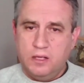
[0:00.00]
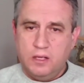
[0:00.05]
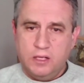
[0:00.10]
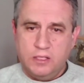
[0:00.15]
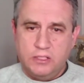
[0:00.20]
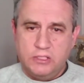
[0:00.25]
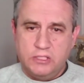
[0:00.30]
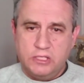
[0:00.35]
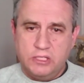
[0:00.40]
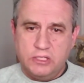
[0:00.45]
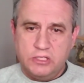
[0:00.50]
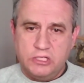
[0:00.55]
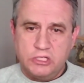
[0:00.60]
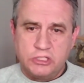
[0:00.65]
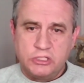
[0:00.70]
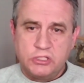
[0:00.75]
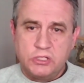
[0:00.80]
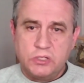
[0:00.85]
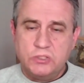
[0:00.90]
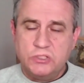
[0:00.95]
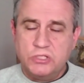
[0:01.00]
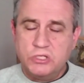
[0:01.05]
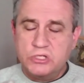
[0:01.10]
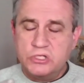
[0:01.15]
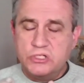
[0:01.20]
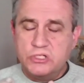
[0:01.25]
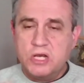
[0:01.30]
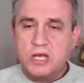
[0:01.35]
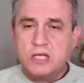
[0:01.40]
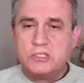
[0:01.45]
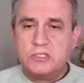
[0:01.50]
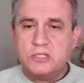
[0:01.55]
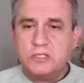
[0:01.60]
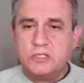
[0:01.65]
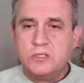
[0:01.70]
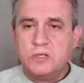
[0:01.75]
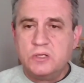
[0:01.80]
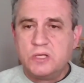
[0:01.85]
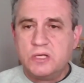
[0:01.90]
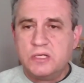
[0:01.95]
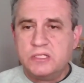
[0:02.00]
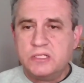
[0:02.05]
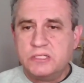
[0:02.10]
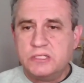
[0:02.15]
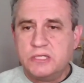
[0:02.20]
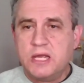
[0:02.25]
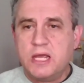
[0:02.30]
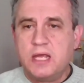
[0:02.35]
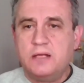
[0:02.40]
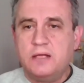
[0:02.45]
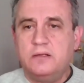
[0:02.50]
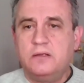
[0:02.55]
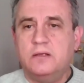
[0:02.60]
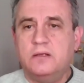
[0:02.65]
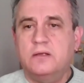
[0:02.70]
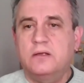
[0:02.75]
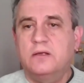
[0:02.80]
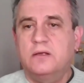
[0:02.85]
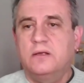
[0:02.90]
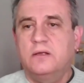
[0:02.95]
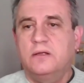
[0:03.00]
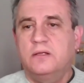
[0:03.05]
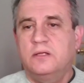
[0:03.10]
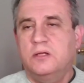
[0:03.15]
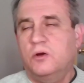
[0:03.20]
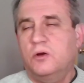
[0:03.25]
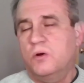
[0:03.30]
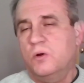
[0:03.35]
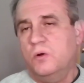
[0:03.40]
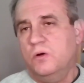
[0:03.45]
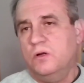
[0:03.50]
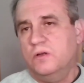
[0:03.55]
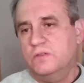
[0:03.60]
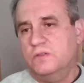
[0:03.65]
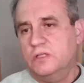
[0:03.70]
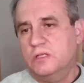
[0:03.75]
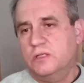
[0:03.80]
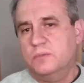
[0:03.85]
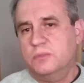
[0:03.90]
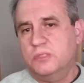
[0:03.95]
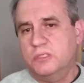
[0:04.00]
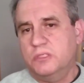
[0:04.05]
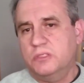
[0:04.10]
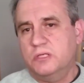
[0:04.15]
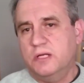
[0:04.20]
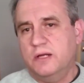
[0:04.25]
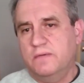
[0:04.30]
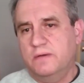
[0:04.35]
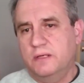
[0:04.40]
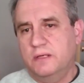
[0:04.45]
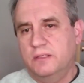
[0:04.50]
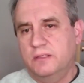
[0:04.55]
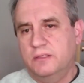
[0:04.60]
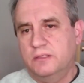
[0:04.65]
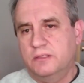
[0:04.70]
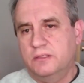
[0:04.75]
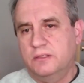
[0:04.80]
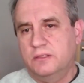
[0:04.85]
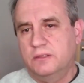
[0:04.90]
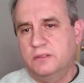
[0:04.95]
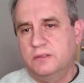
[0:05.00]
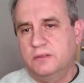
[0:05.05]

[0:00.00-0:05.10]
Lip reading: It just shows that the judge did not understand the role of circumstantial evidence.